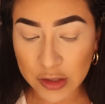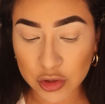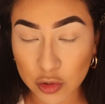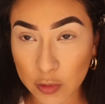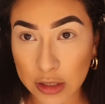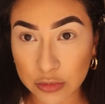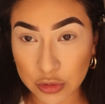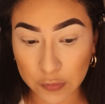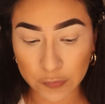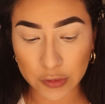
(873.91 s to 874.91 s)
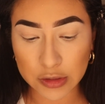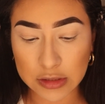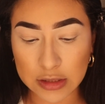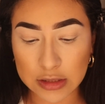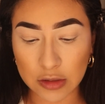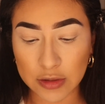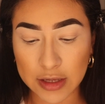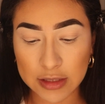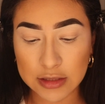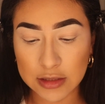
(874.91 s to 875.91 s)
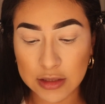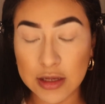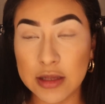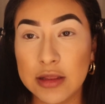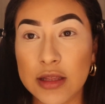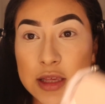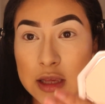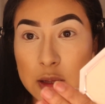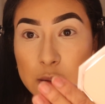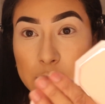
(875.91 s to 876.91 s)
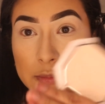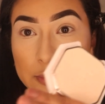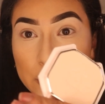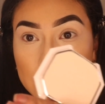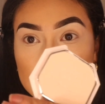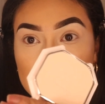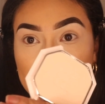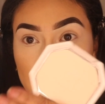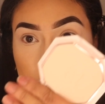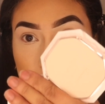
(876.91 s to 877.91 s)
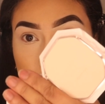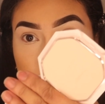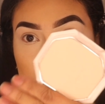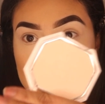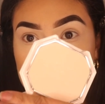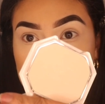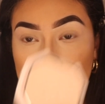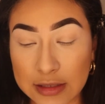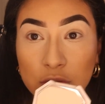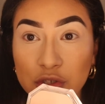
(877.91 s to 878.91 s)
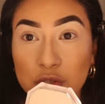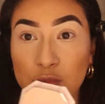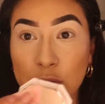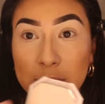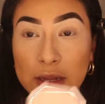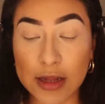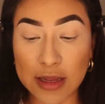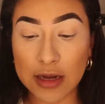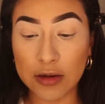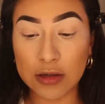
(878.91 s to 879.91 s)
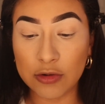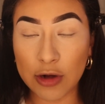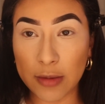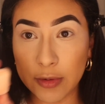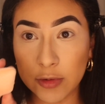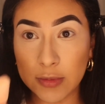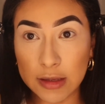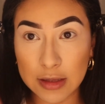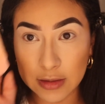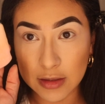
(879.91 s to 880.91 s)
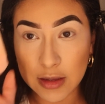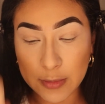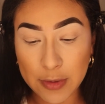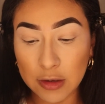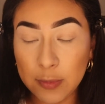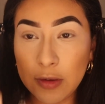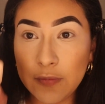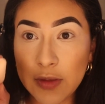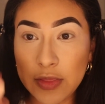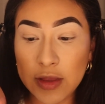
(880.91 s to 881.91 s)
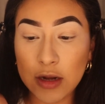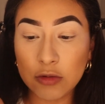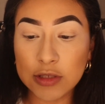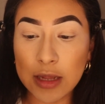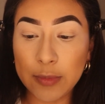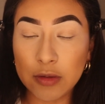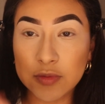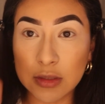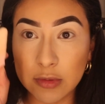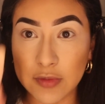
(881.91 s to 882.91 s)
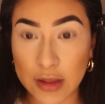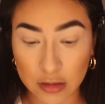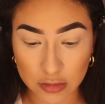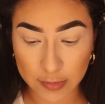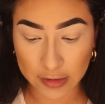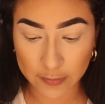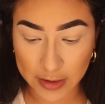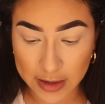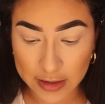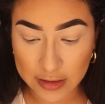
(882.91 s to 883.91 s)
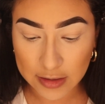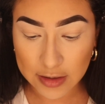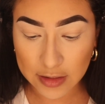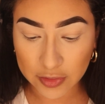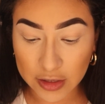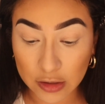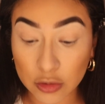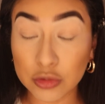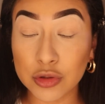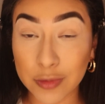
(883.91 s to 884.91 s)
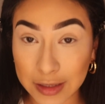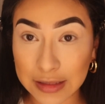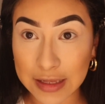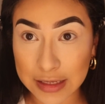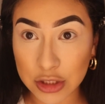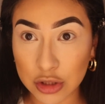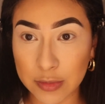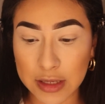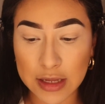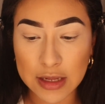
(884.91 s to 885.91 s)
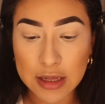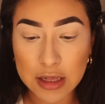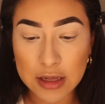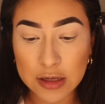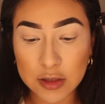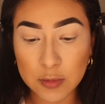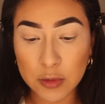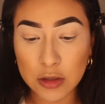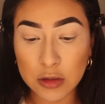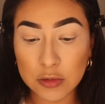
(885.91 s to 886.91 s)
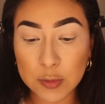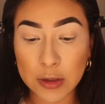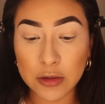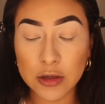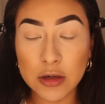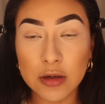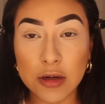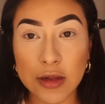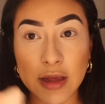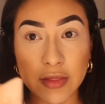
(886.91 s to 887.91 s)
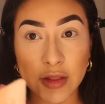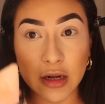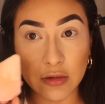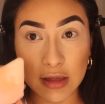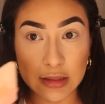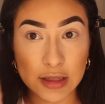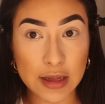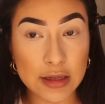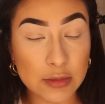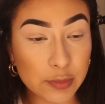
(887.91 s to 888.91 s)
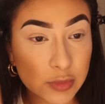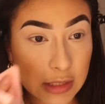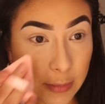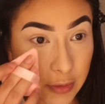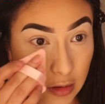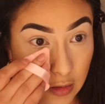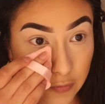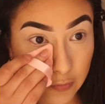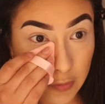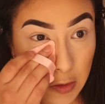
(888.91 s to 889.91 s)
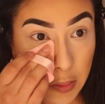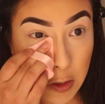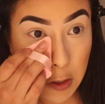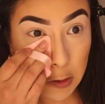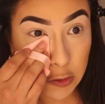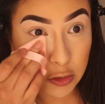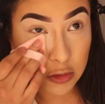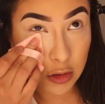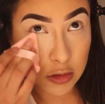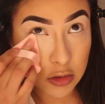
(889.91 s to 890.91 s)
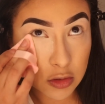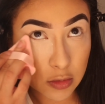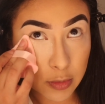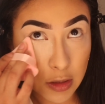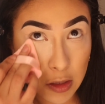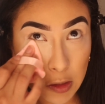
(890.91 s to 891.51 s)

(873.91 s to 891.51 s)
So what I'll do first is I'll get the pressed powder, which looks like this. I'll just rub that in and grab it with my powder puff, and then I'll tap off some of that on the back of my hand. Then I'll go directly into my Huda Beauty loose powder, and then I'll get that, tap it off, and then I just start to apply.